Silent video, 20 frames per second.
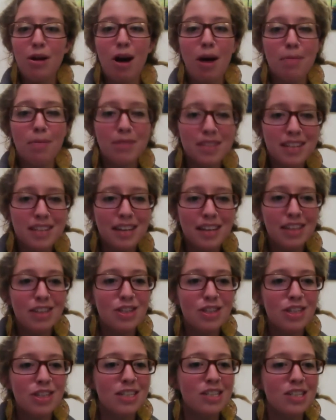Opt
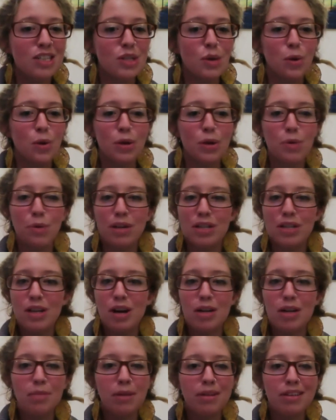Intelligence, or you want to
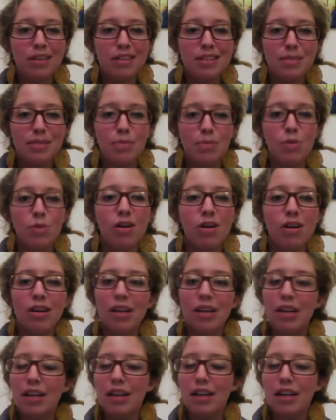talk about this some more,